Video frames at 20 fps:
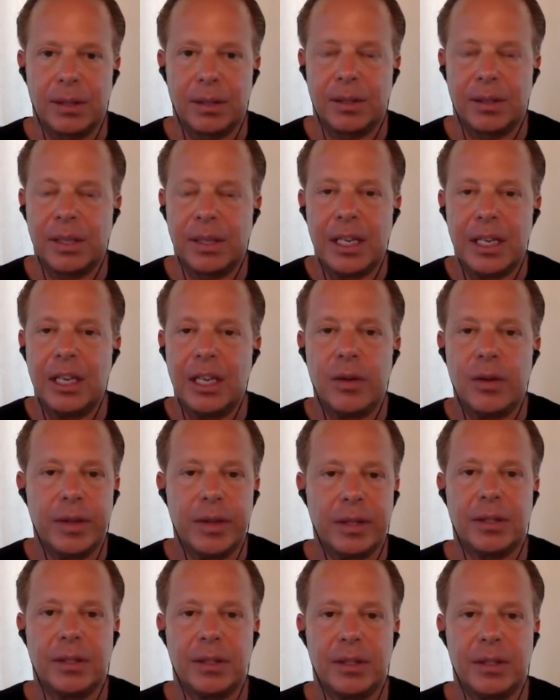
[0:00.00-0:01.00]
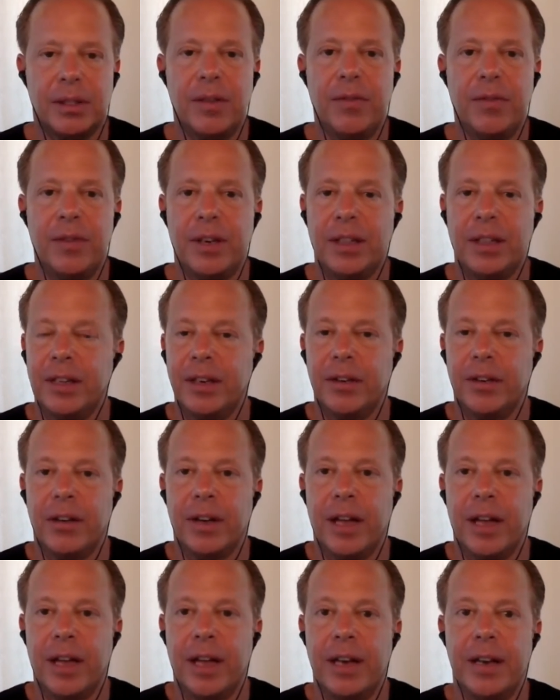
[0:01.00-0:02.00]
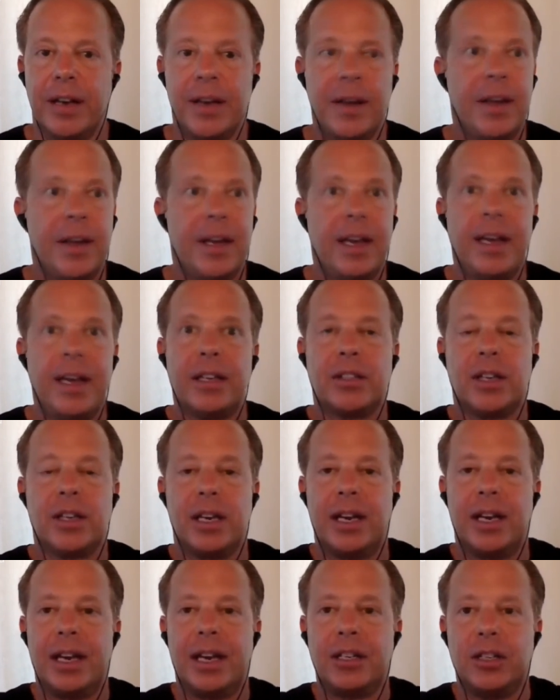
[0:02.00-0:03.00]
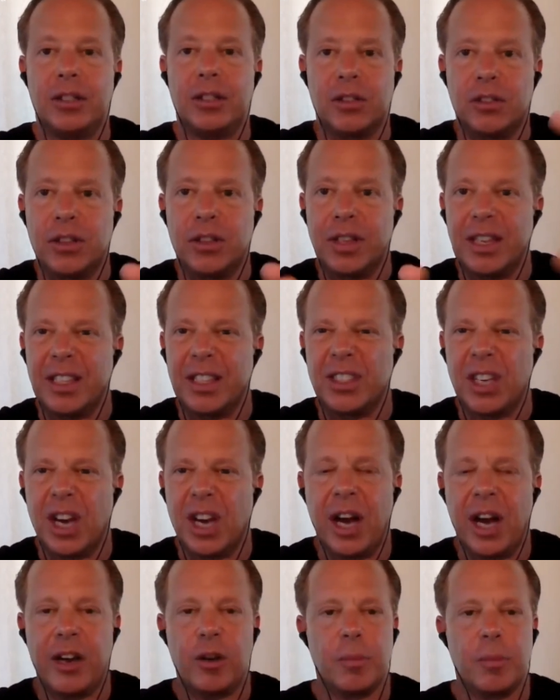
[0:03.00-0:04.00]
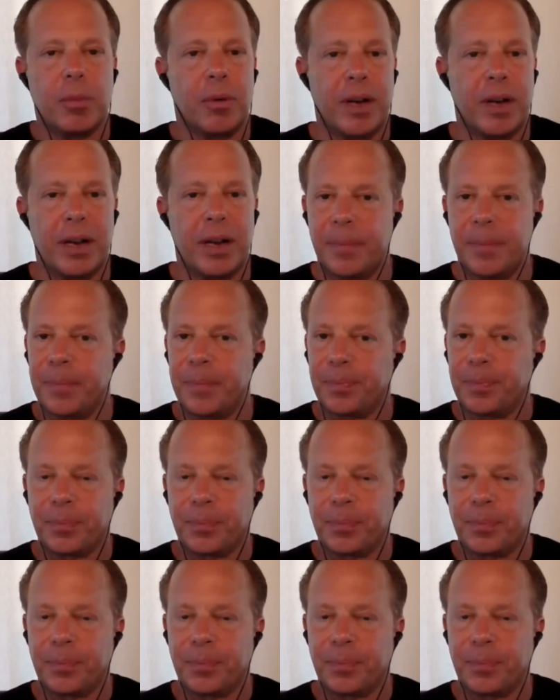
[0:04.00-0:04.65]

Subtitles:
the CEO, that's the symphony leader. And it has connections to the entire brain.